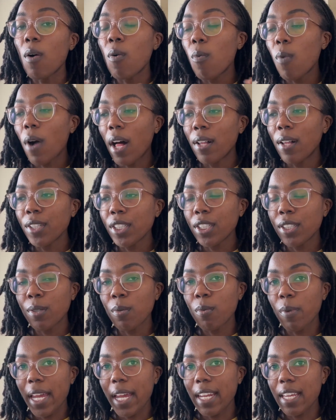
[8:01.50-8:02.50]
while you're
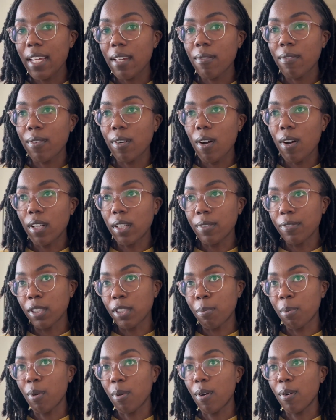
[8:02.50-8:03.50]
waiting for all of
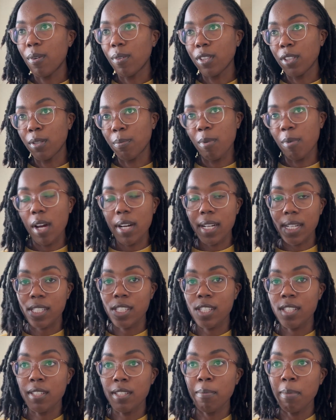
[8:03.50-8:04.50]
your
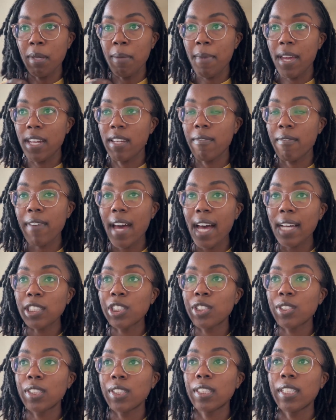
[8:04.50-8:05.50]
products to be
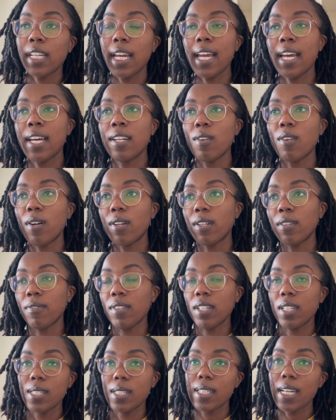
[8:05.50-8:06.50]
manufactured and all of
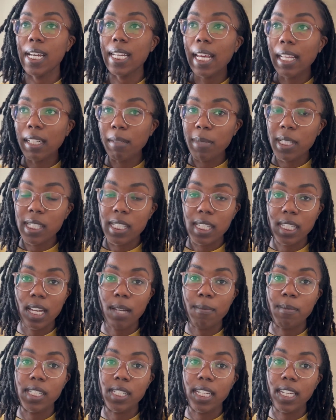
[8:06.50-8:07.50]
the design elements to
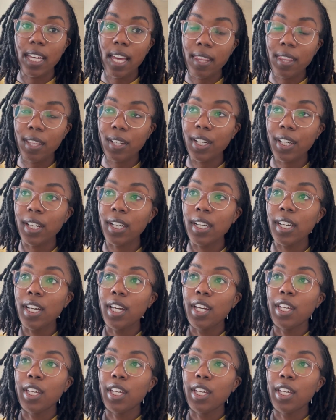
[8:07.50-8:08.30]
come together,